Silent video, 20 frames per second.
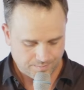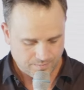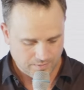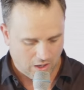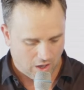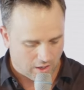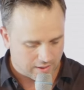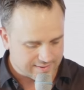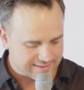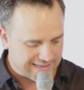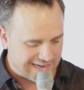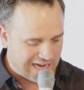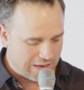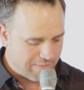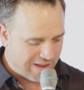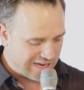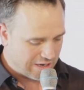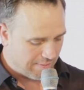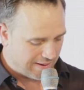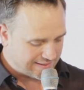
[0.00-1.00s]
I'll say
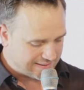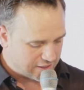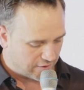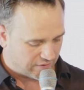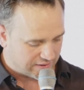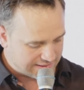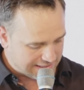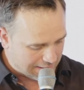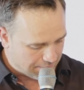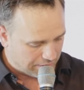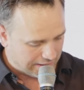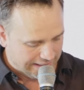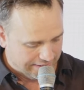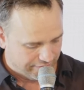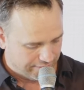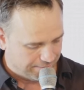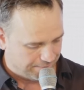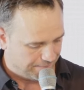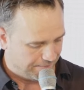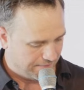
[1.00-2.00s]
amen to myself because I believe
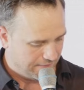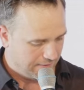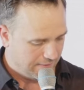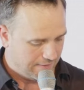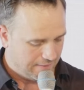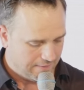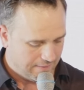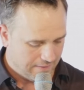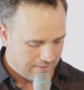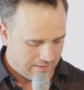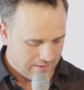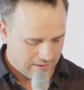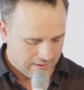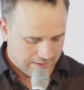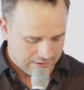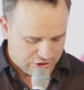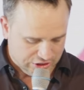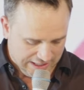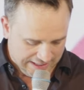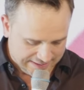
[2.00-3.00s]
it.
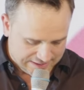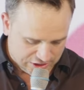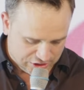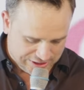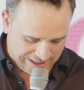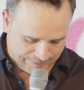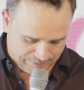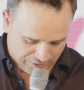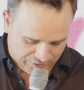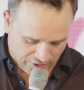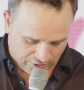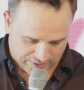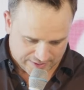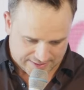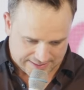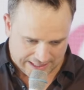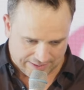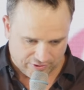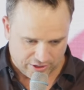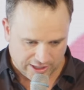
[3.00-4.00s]
Genesis chapter
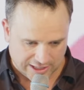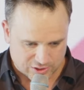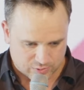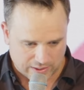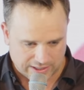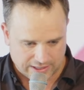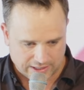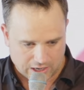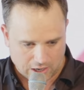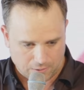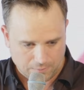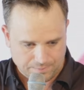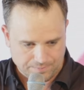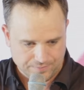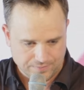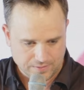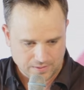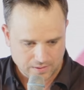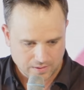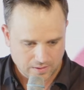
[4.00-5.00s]
37. You guys ready to go?
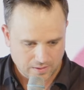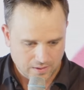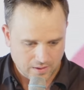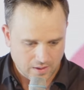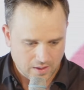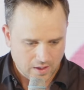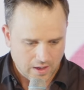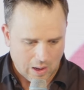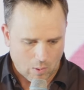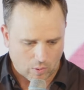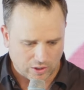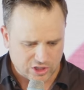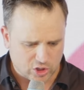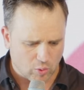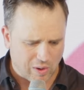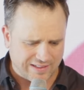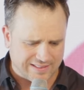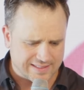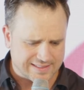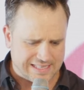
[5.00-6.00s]
I want you
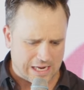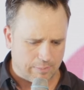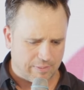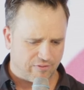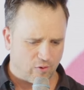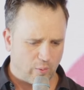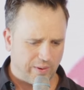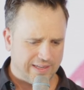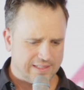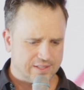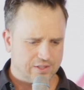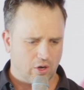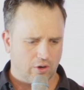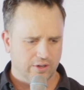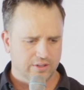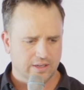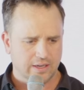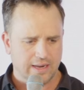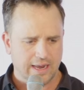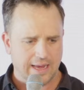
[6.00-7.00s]
to write this down before we get
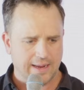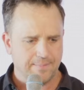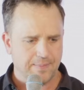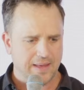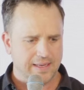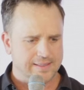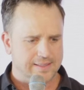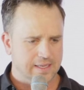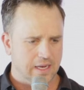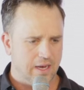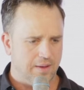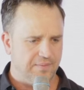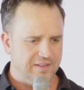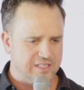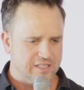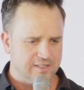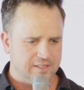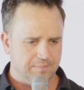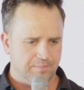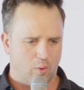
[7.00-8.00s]
started today. Is uh,
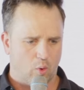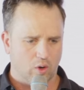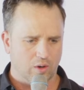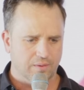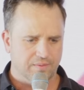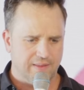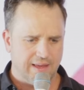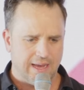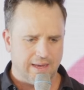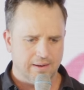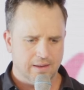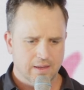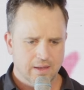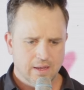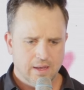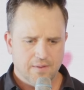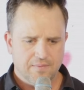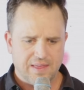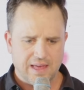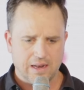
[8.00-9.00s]
this is important that
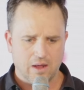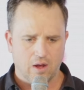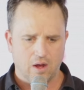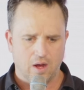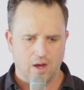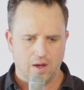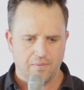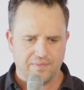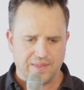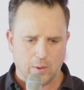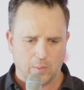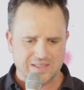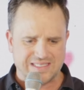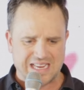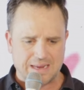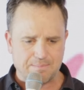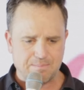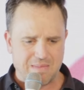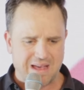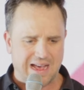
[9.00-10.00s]
that uh, there is
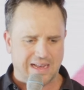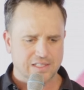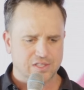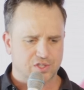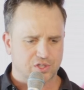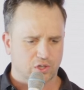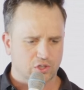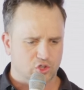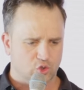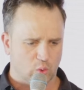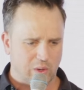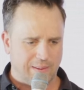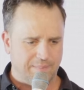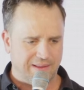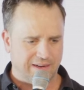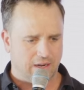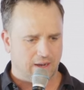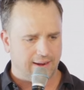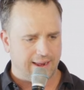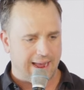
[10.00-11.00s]
a master dream
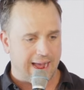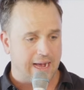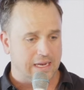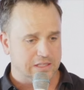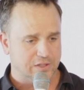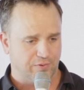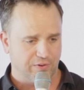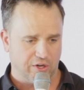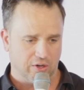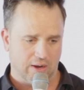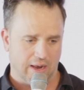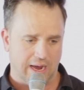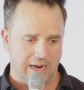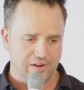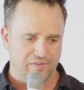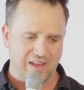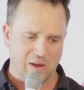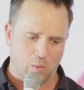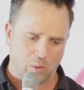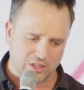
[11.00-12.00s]
that God has for your
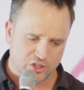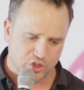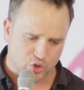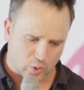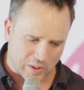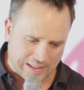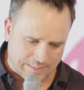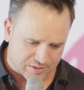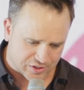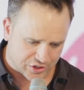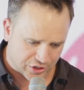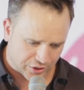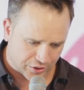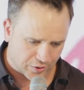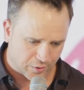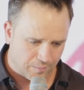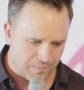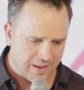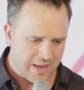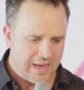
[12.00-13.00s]
life, and what dreams
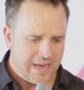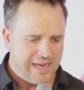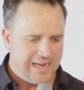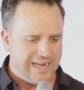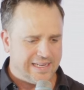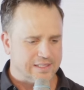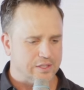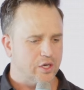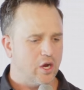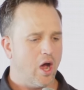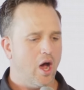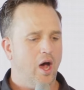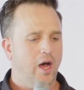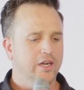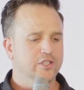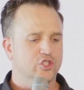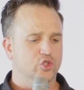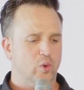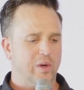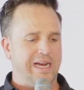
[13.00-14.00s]
do is
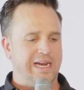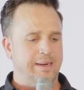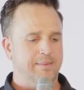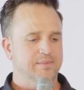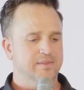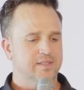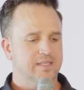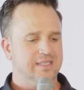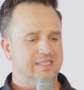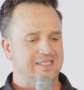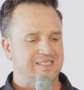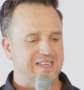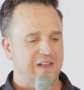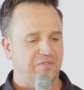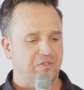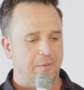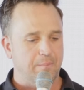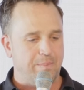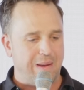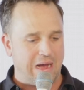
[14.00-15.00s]
God dreams
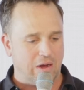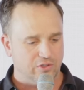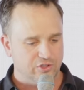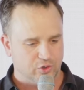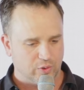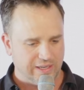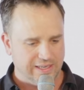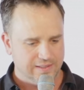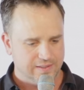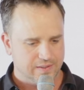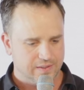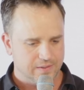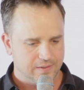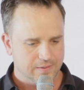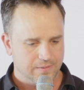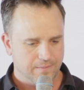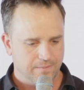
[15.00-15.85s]
set the boundaries